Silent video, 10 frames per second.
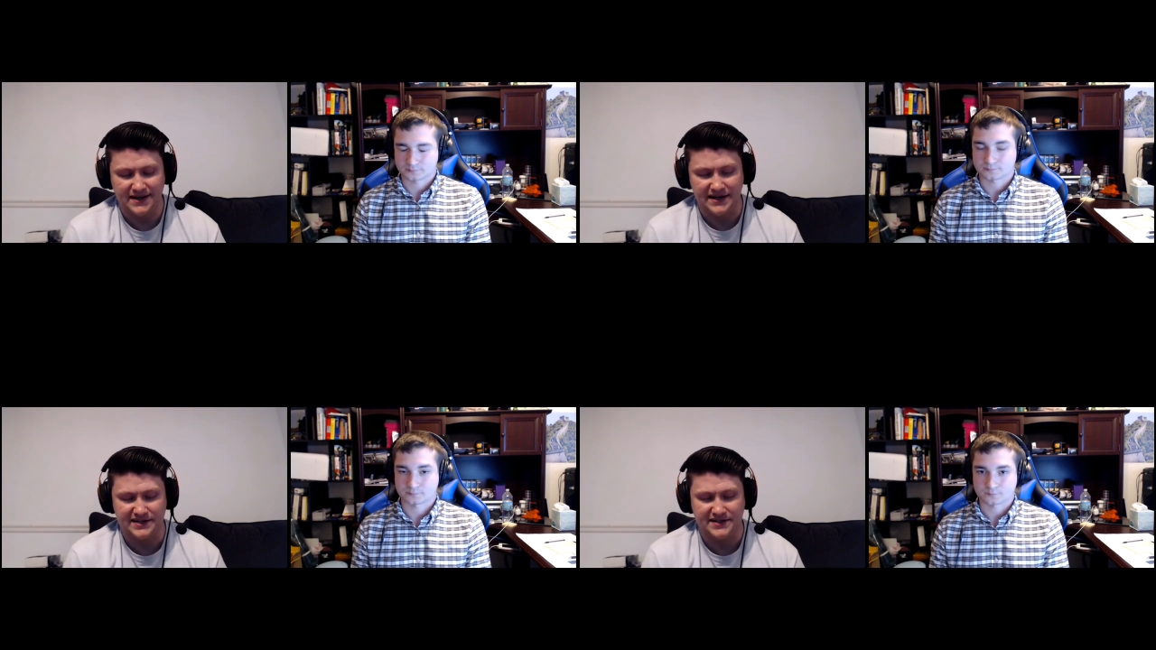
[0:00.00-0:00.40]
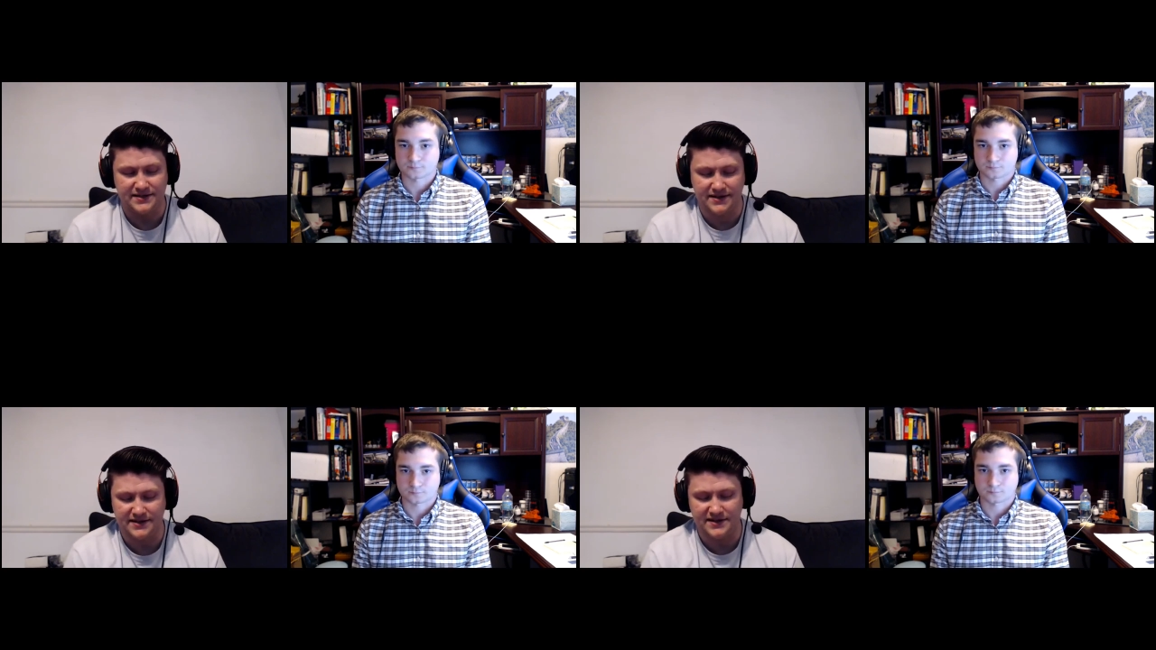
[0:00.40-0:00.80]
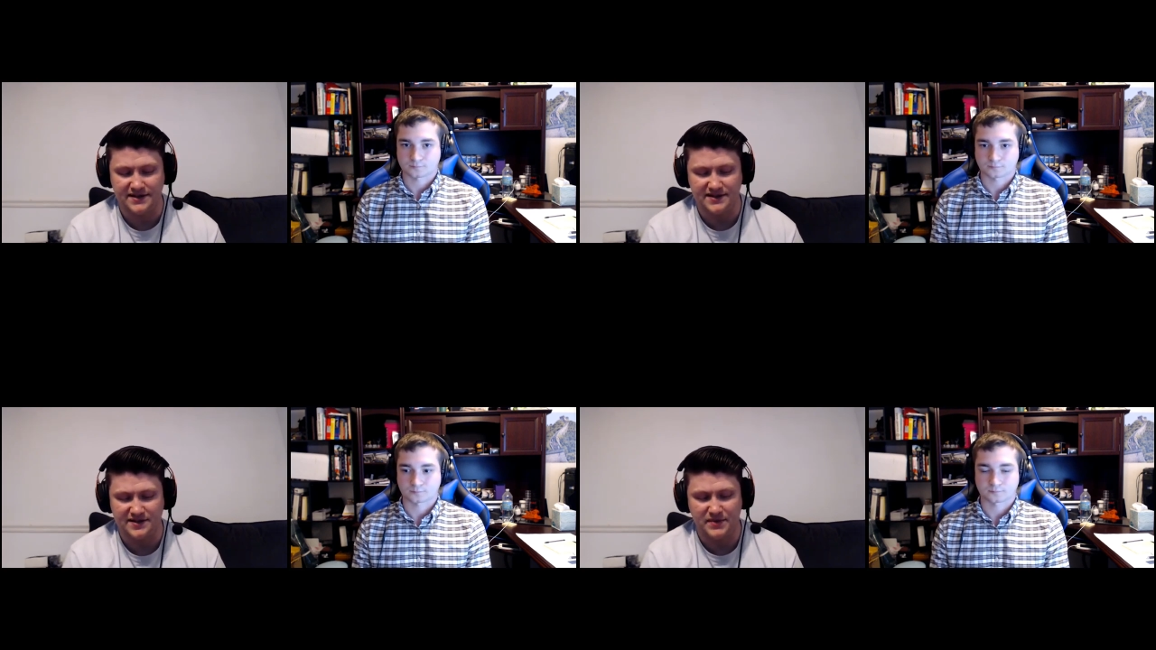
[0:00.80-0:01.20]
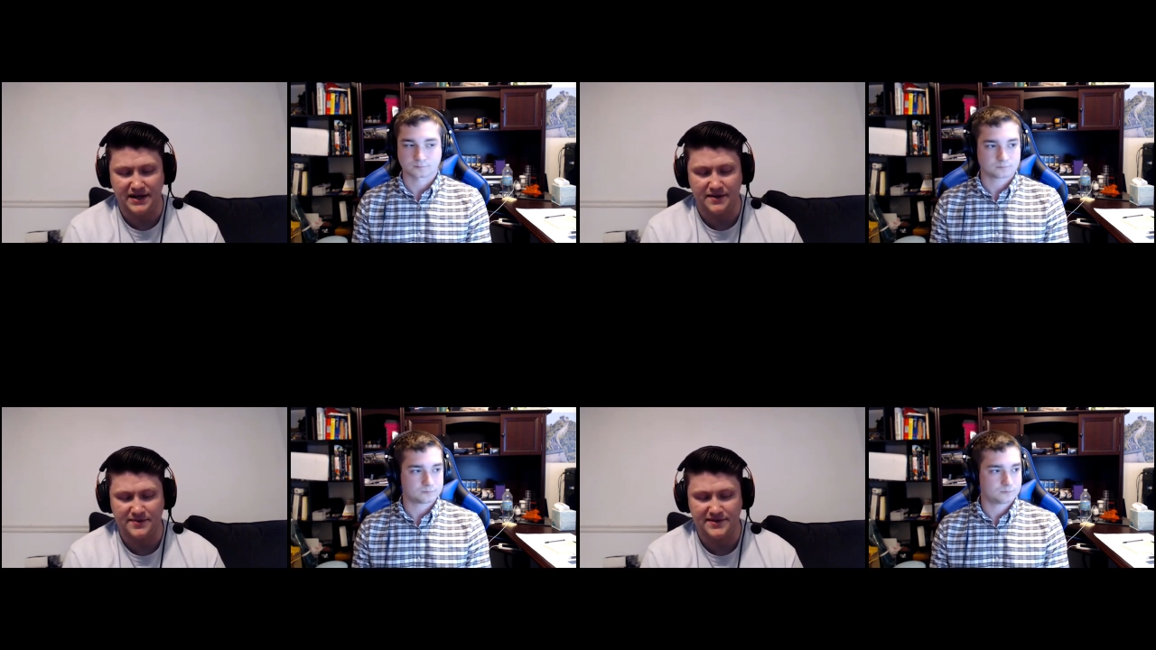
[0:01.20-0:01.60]
Speaker 1: I just adjusted some
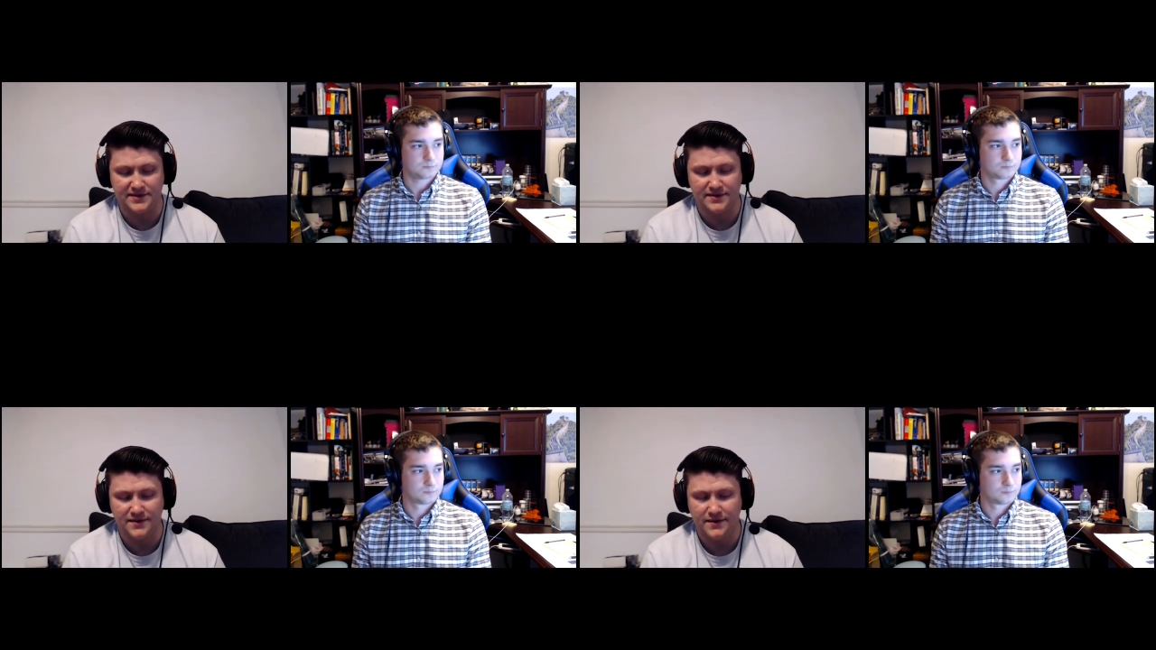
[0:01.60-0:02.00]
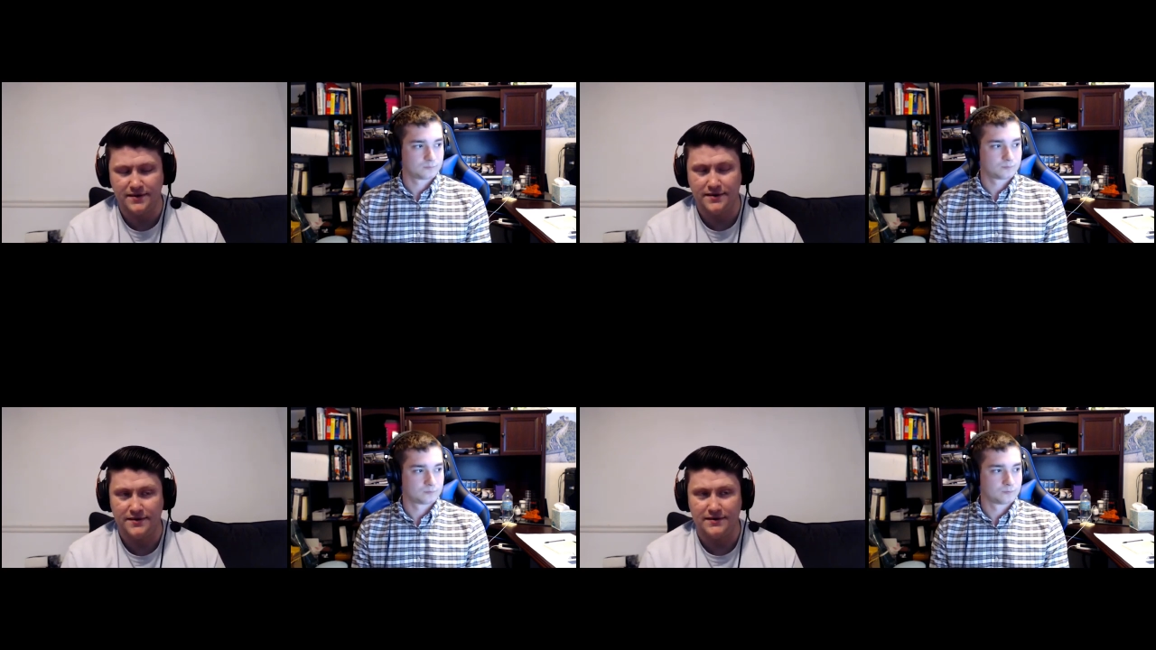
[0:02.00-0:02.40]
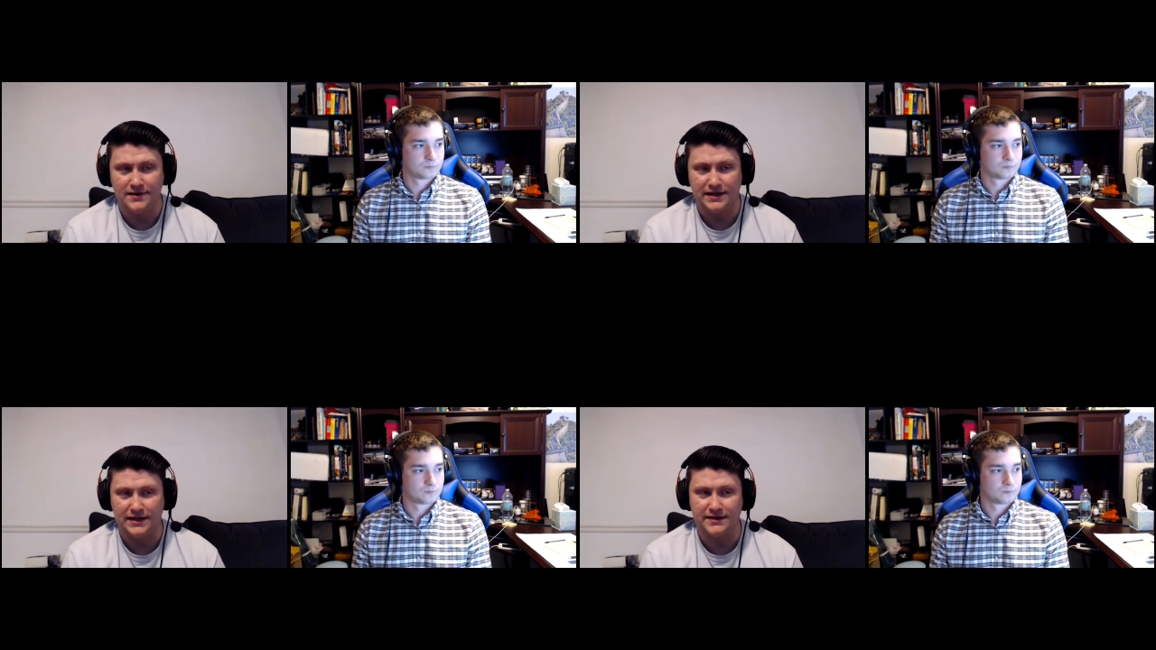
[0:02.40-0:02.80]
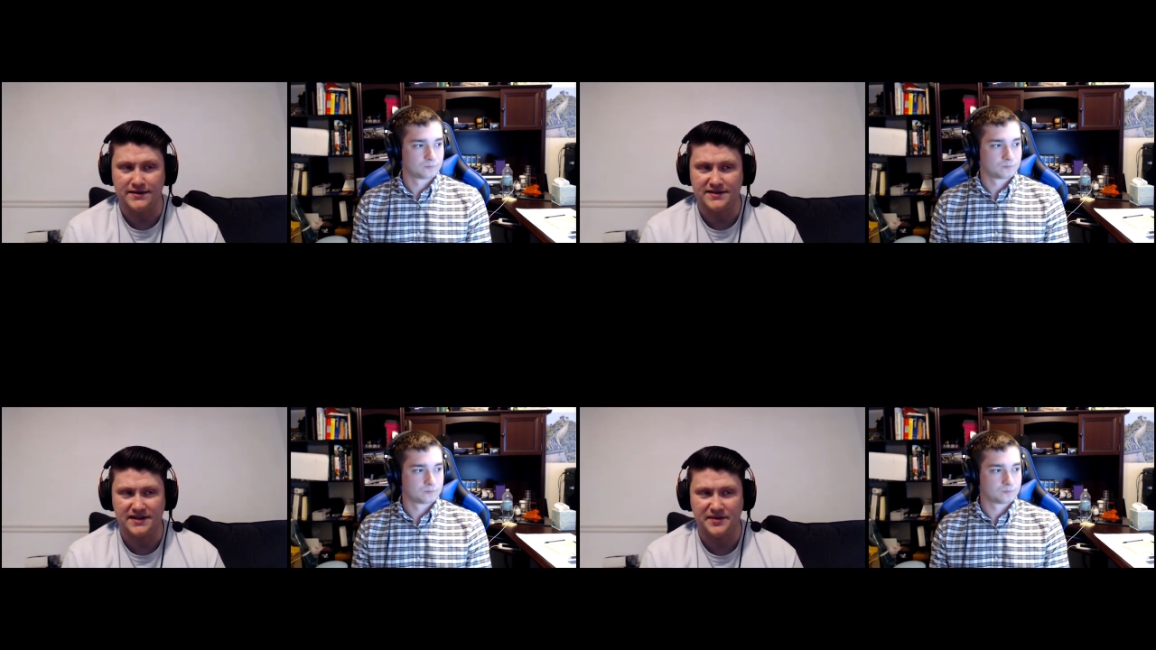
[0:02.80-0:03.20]
backups, and he did
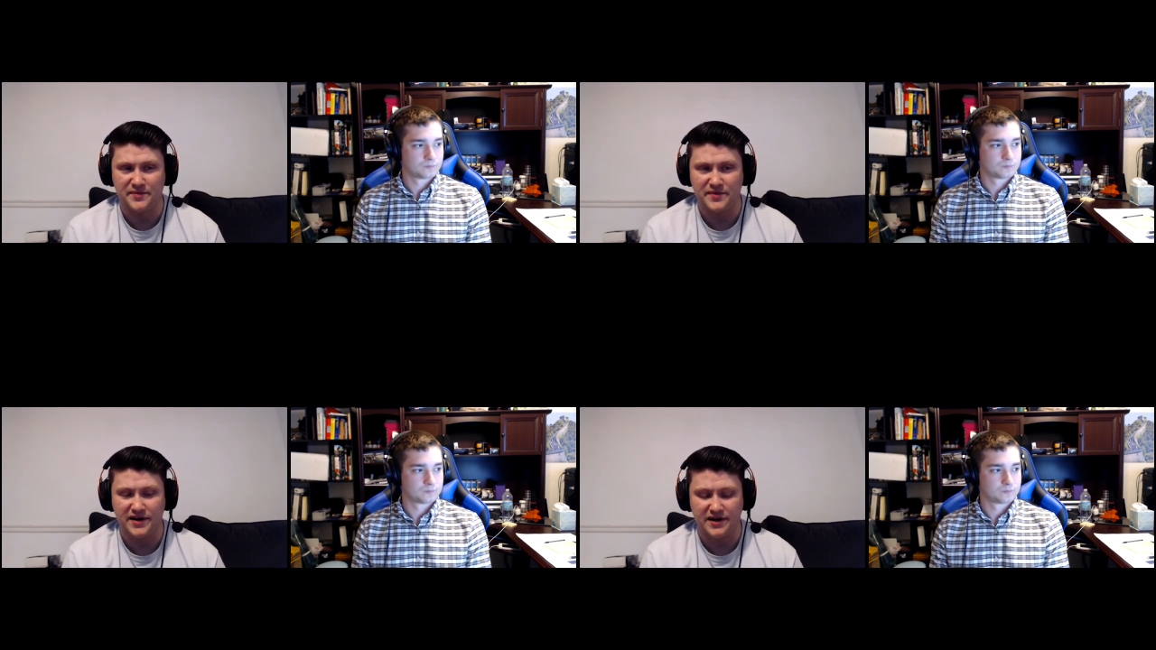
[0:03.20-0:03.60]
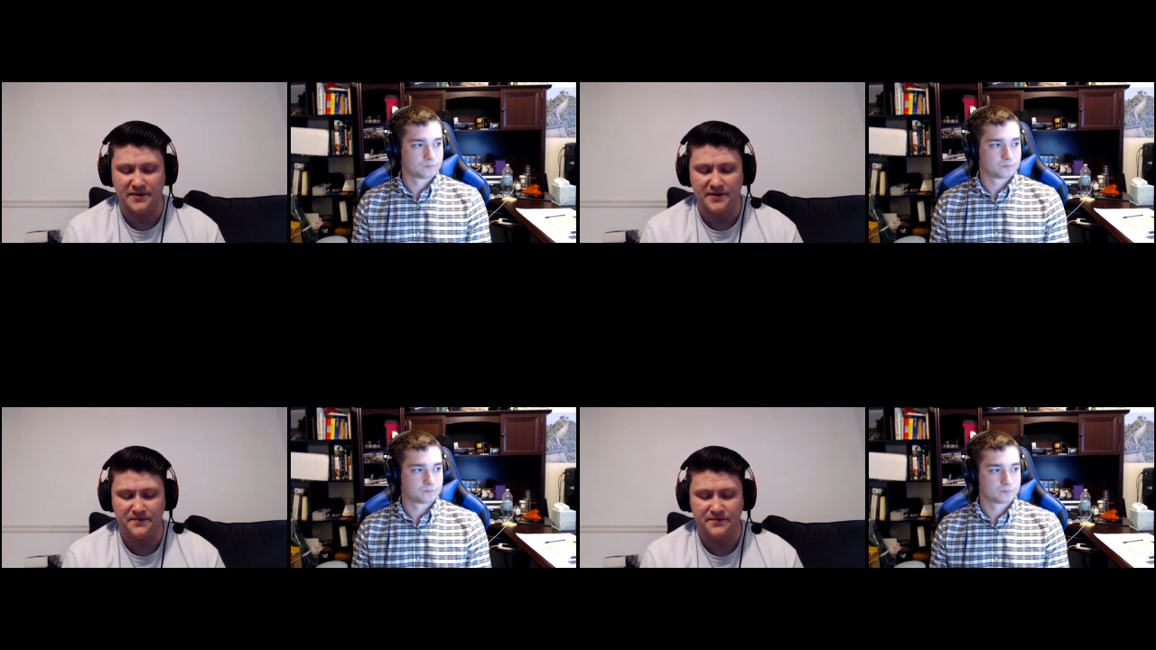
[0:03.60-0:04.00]
the same. Um,